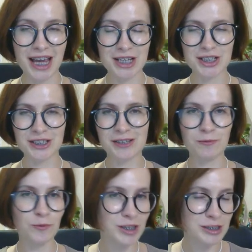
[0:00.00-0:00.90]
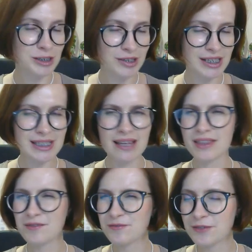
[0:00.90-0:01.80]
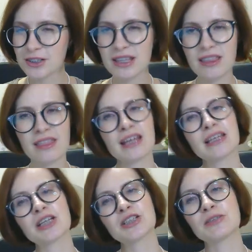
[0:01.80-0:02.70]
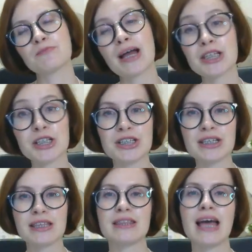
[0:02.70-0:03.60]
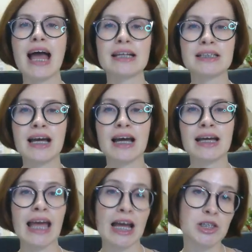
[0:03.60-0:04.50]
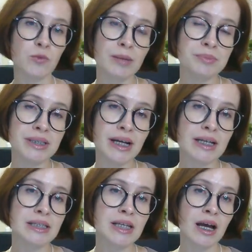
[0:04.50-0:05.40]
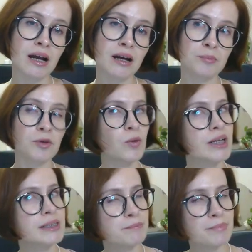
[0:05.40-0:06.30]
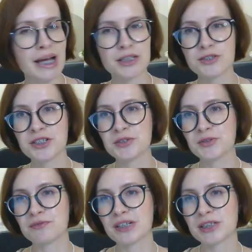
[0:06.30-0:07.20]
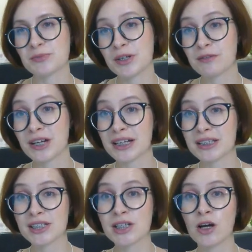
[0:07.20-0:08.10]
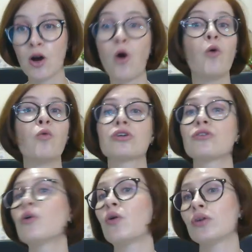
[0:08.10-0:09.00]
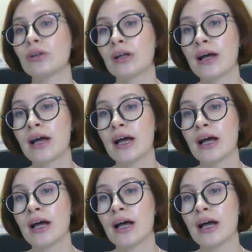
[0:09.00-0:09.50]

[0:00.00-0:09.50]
of caching in WordPress and the first thing I should mention is that cached websites provide a better user experience overall.